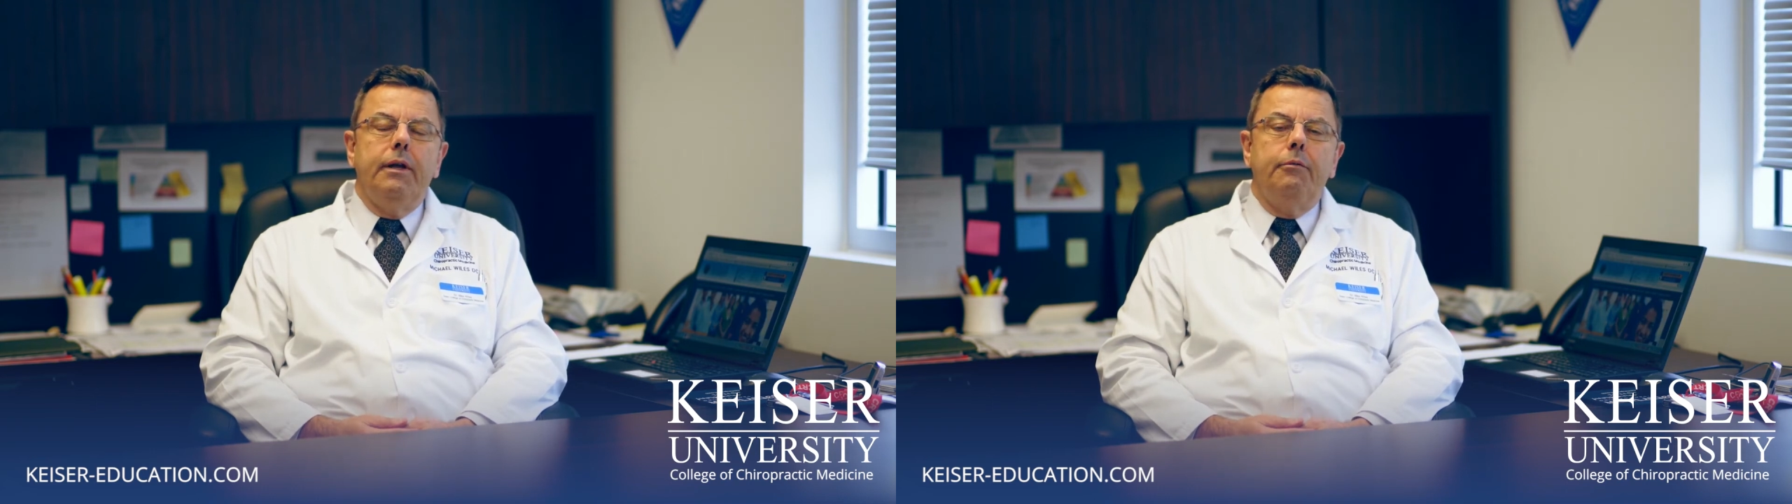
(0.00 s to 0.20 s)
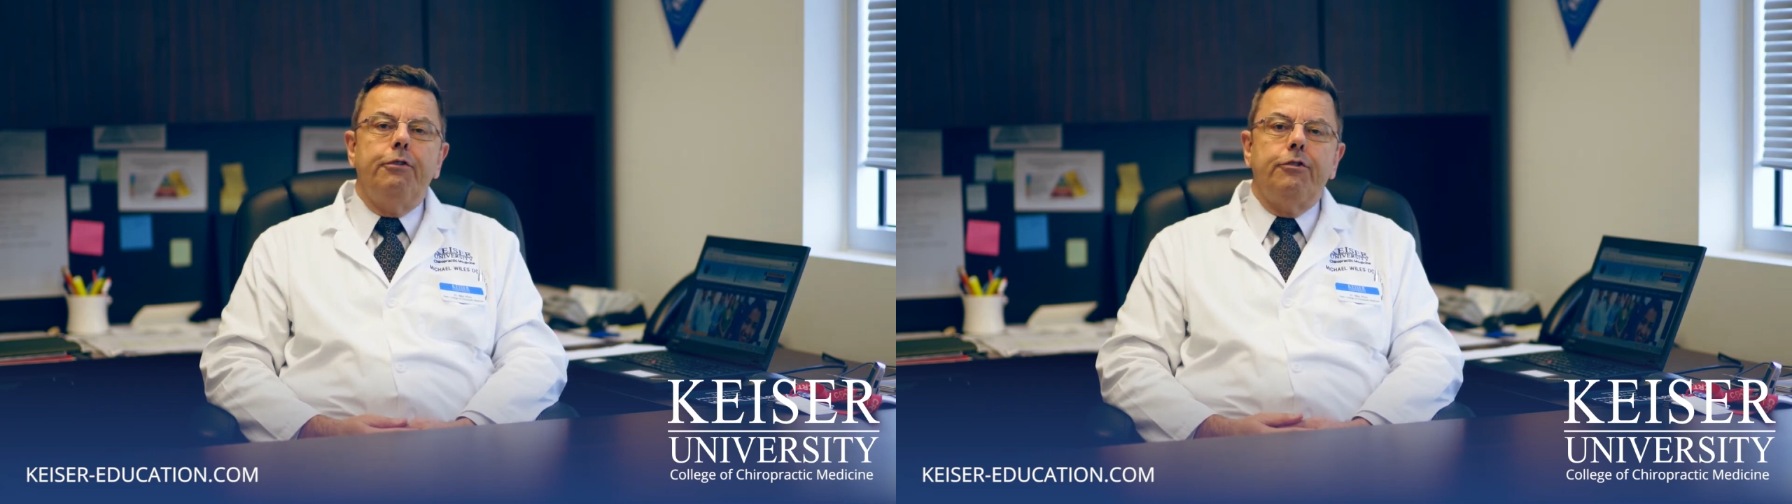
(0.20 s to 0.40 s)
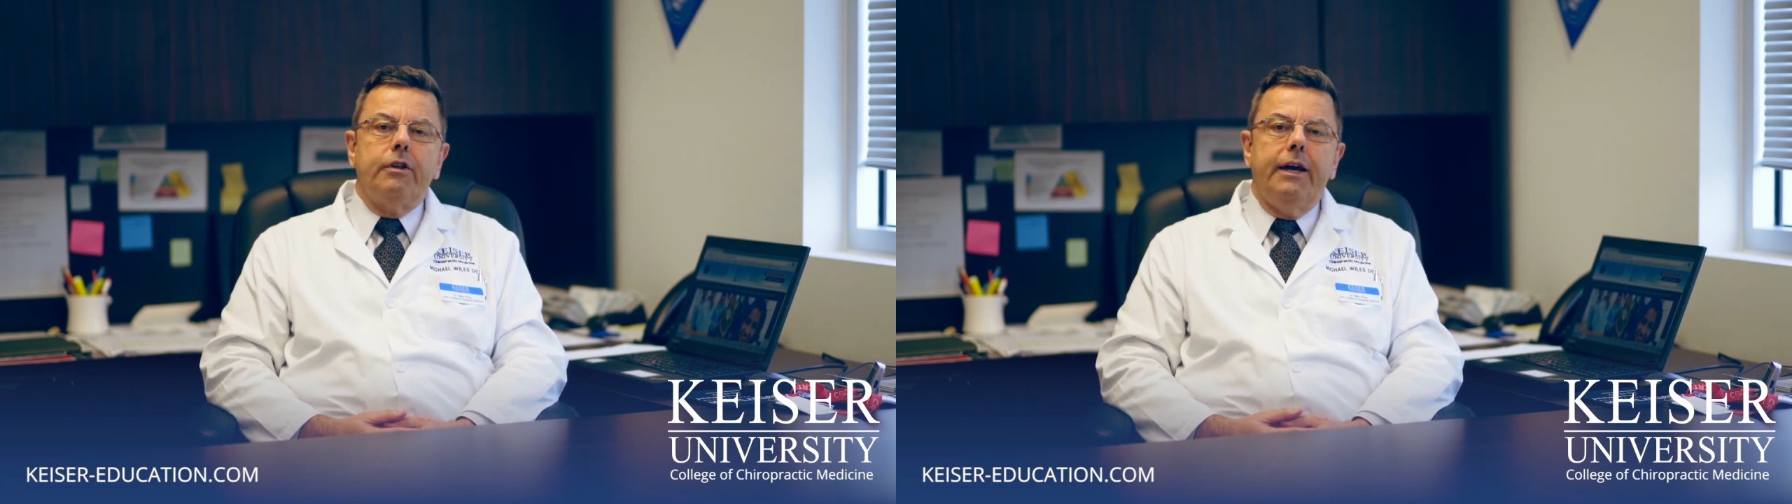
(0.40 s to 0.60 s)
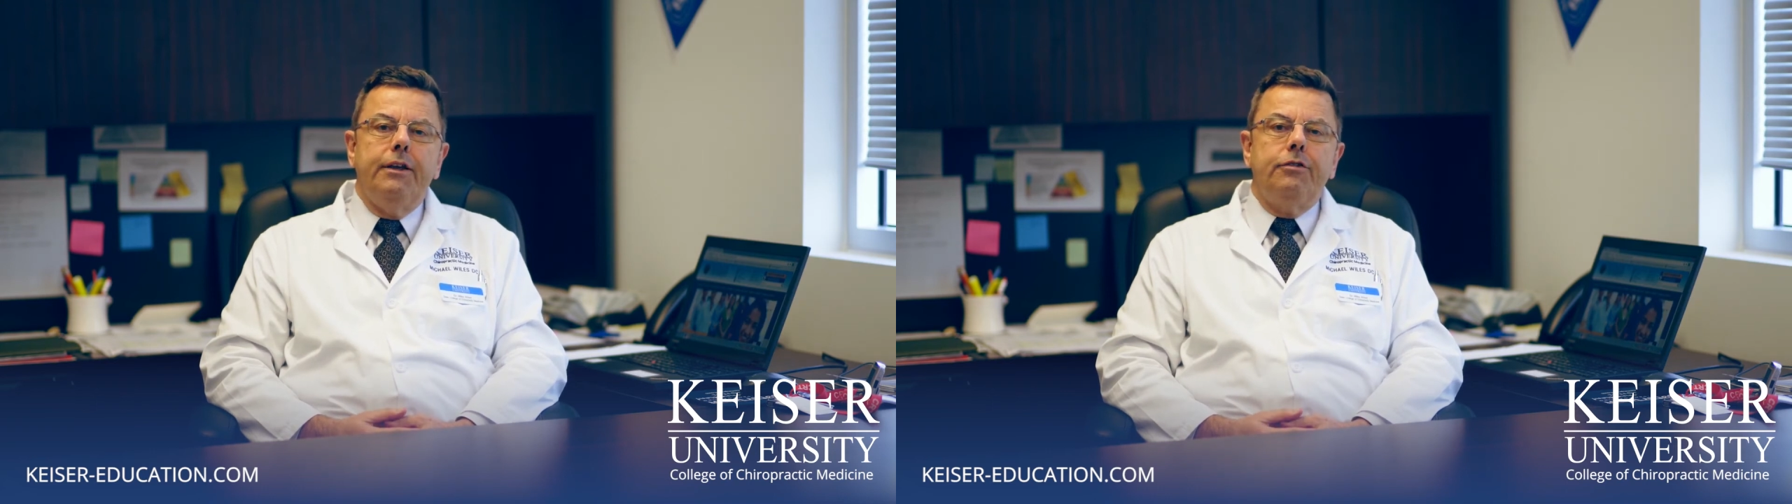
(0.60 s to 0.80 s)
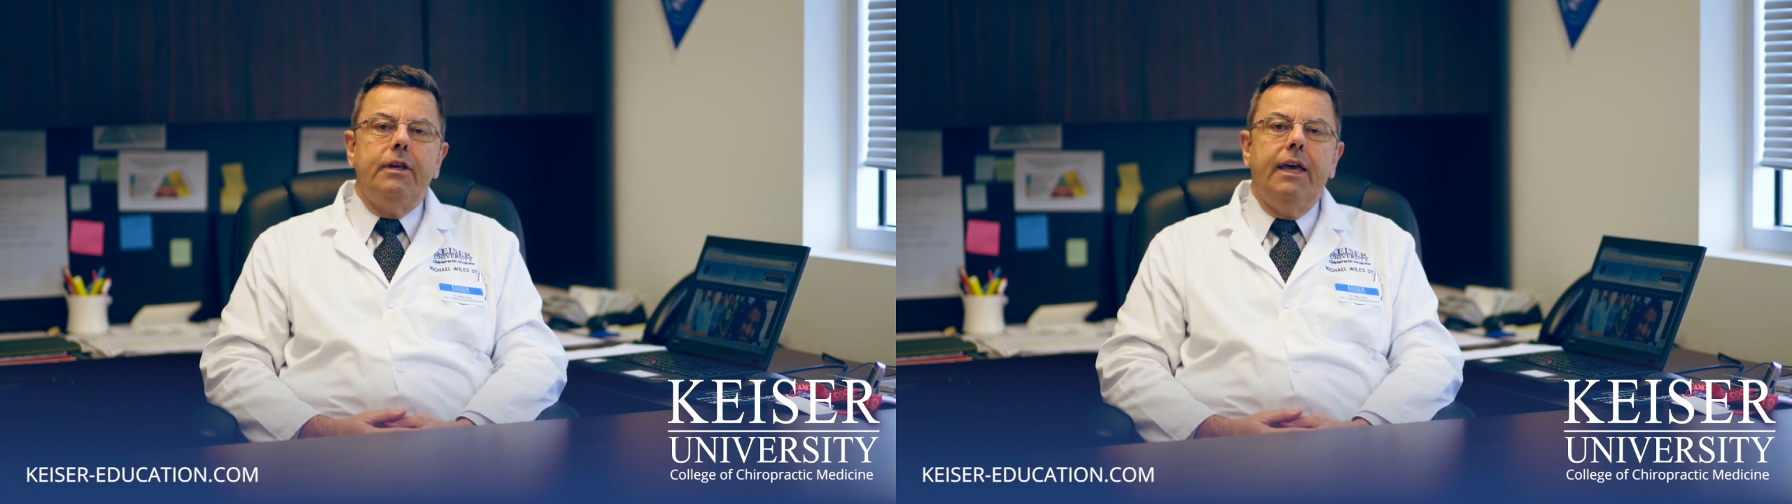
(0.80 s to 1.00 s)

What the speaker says: emphasize